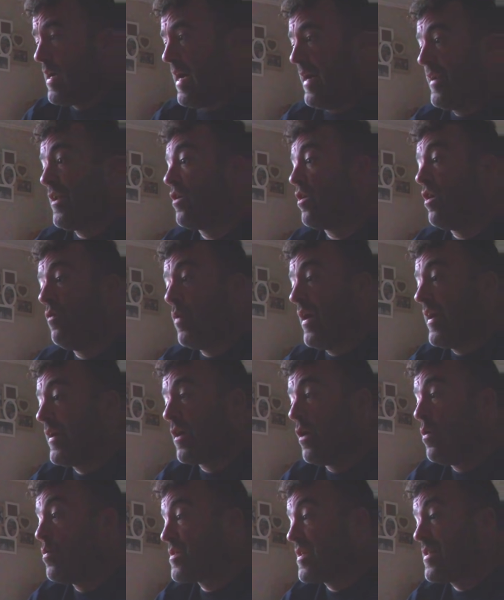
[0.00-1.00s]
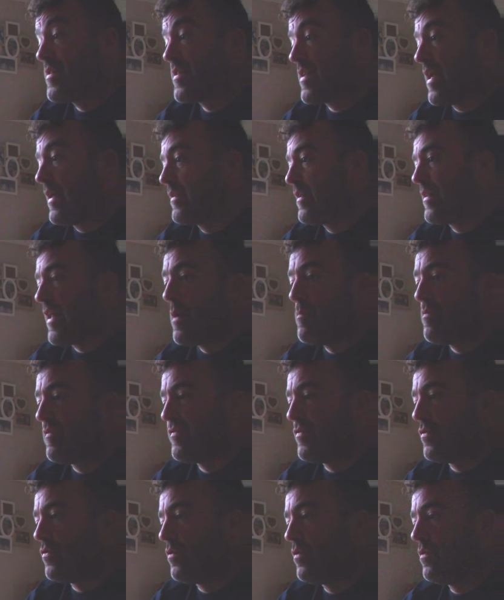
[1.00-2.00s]
a lot of work goes into that the day
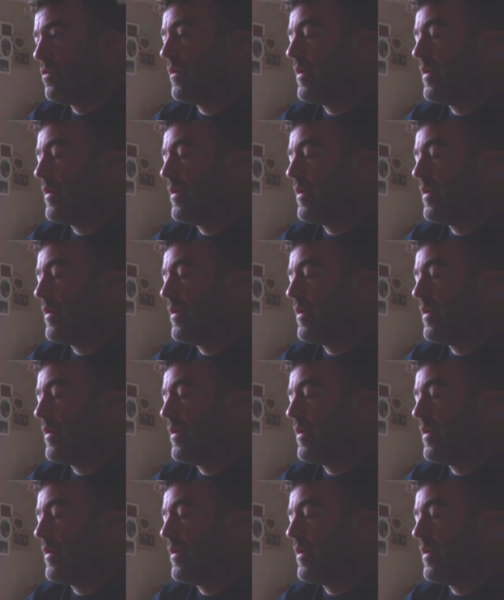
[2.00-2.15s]
before.